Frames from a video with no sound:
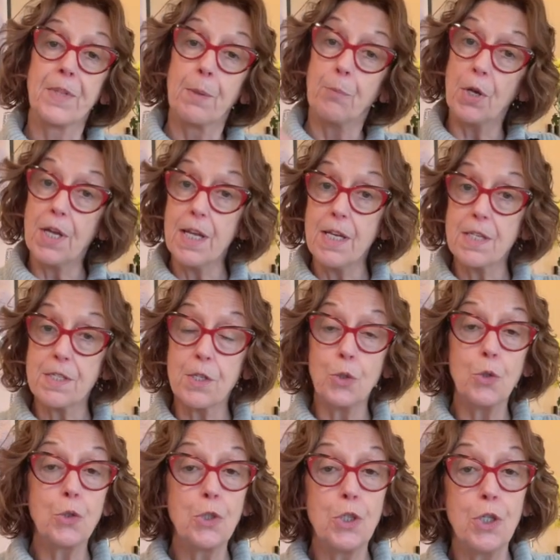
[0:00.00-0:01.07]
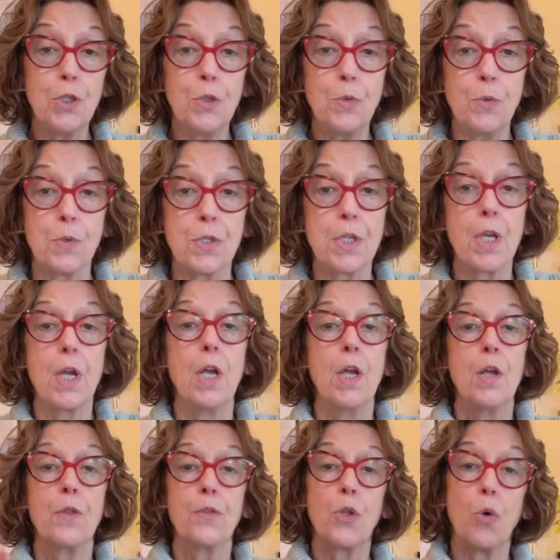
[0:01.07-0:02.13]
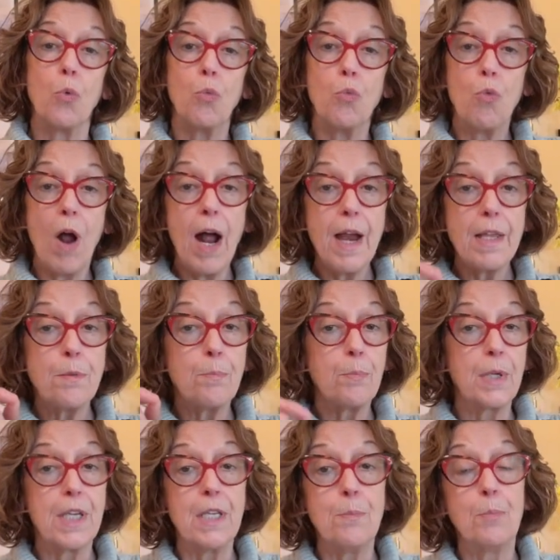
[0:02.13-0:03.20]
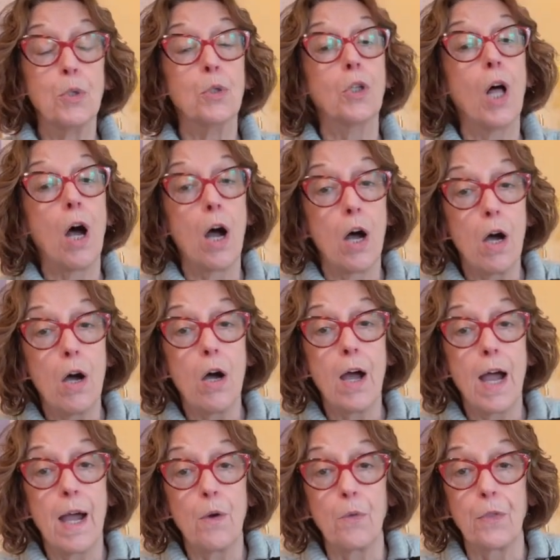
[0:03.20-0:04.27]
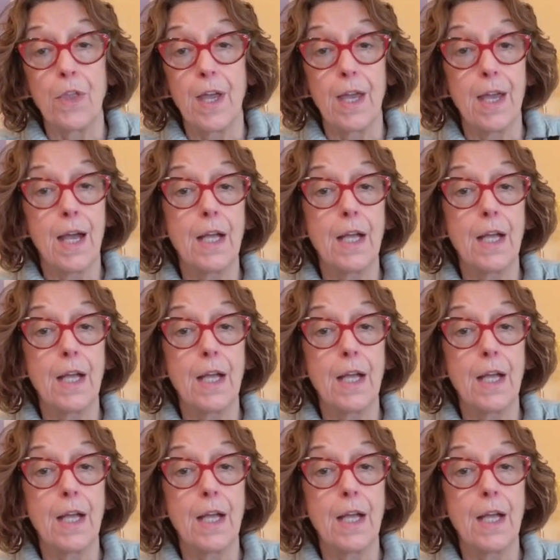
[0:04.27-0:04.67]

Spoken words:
But here's the good news. The right people are out there,